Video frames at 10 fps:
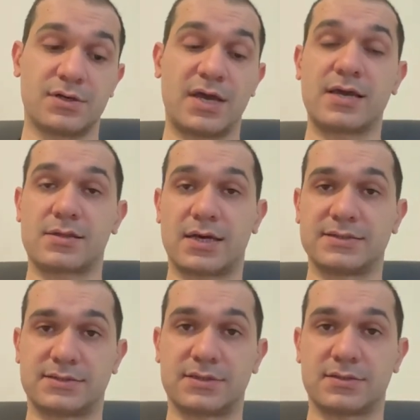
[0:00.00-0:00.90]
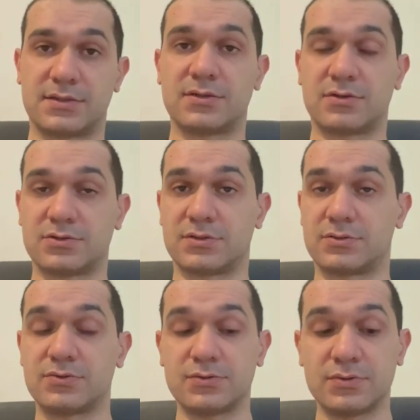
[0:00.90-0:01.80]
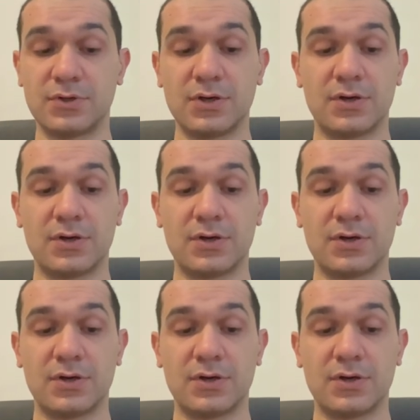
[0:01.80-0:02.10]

excise the nodule too,